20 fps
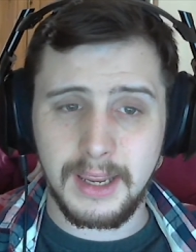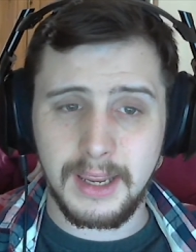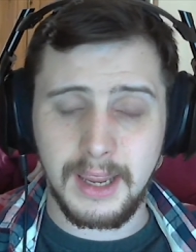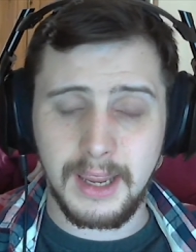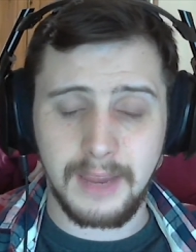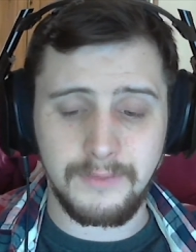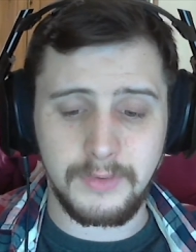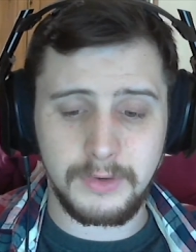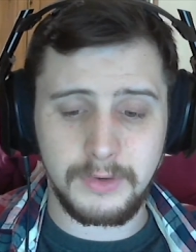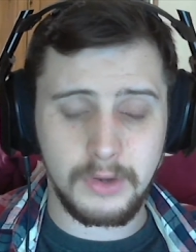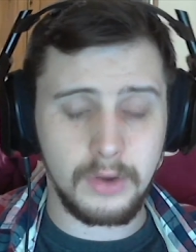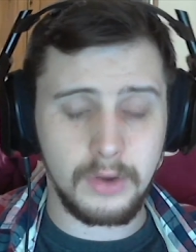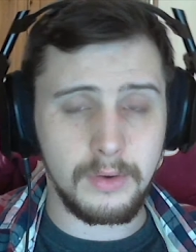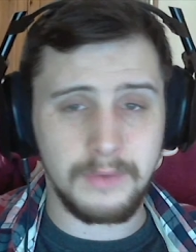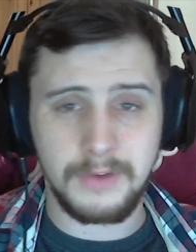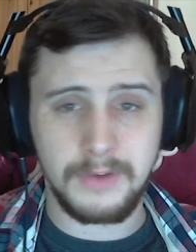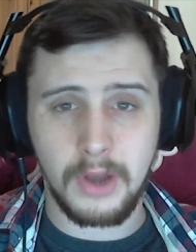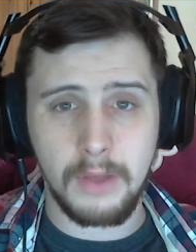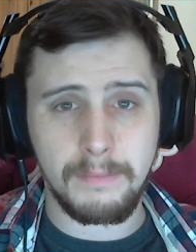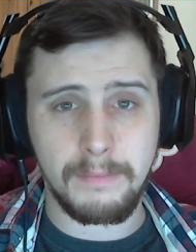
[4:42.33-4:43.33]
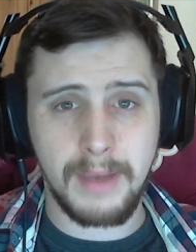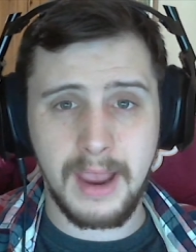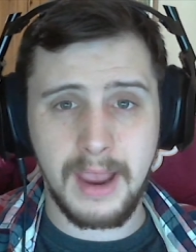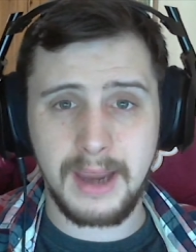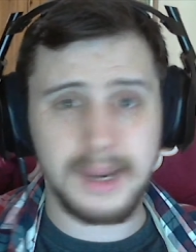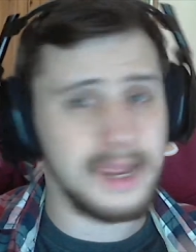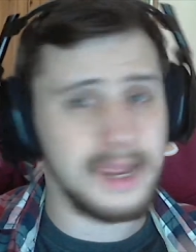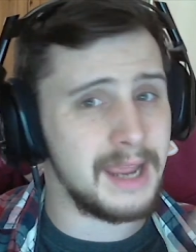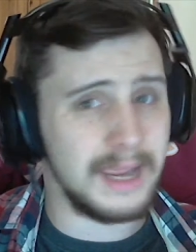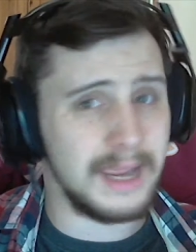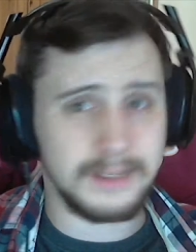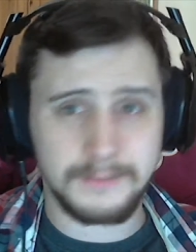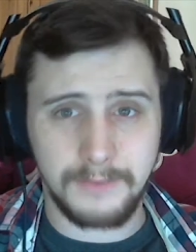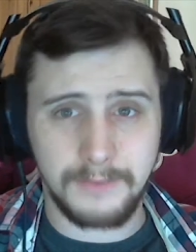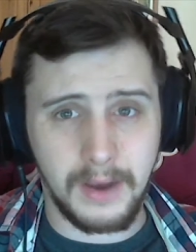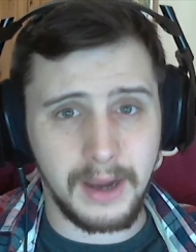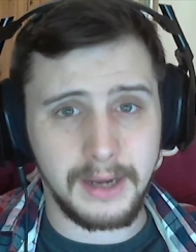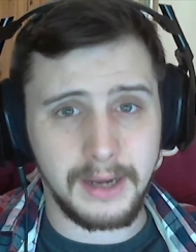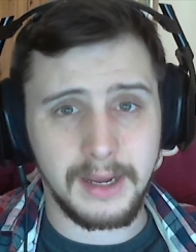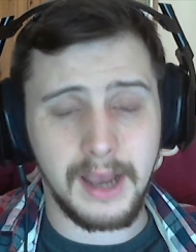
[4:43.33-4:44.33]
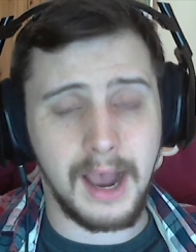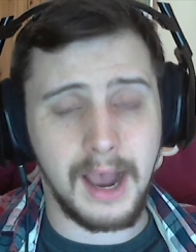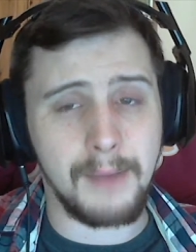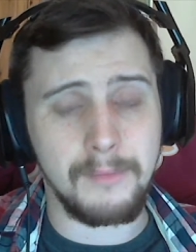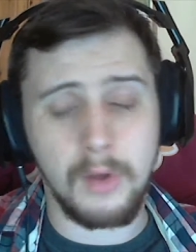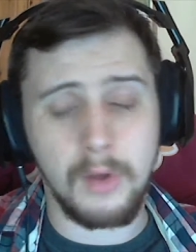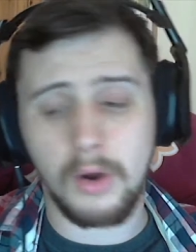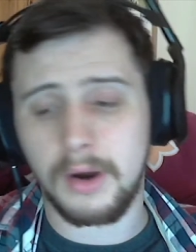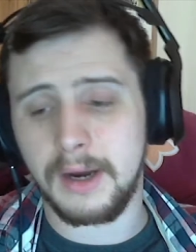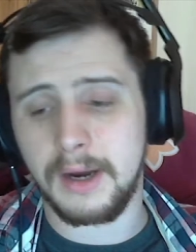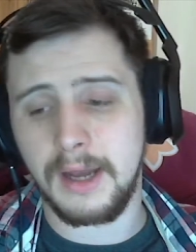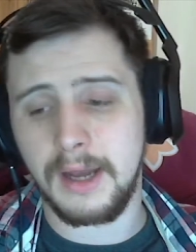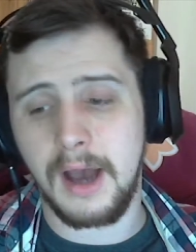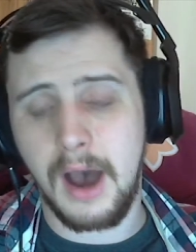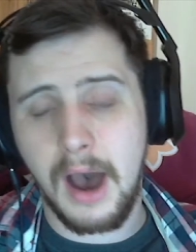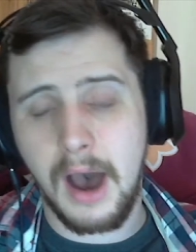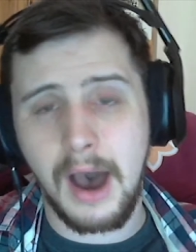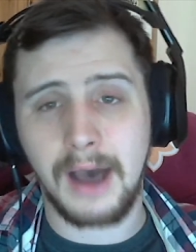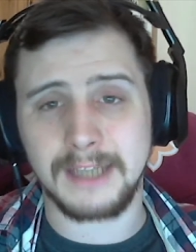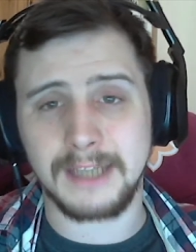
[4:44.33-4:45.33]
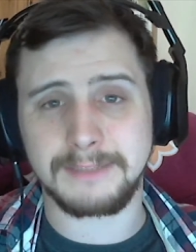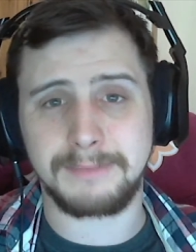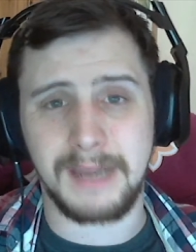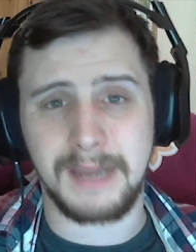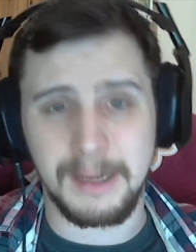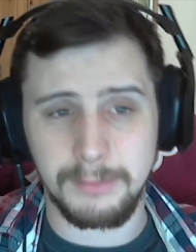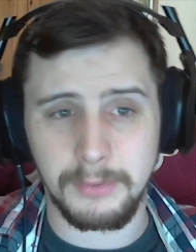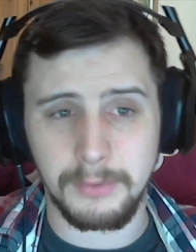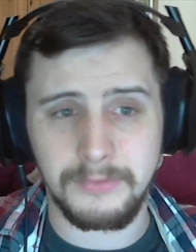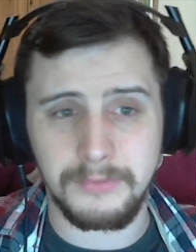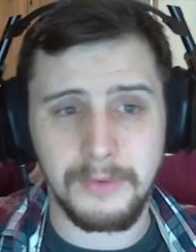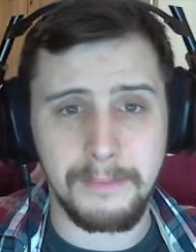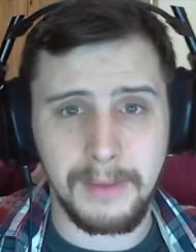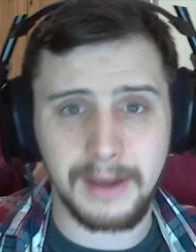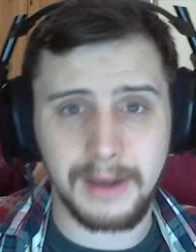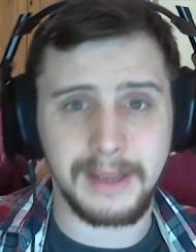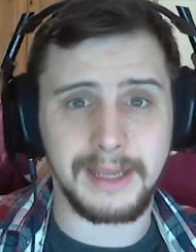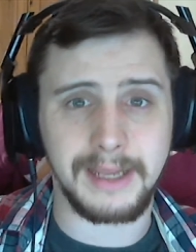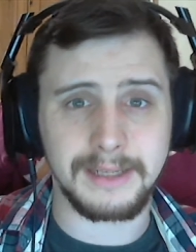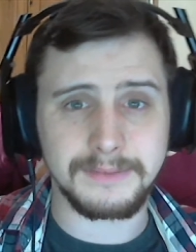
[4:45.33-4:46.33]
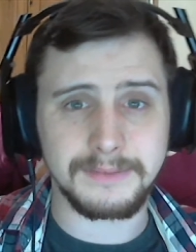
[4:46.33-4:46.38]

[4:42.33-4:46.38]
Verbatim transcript: If you do, if you don't pay, it's fine. I'm not gonna ask people for money.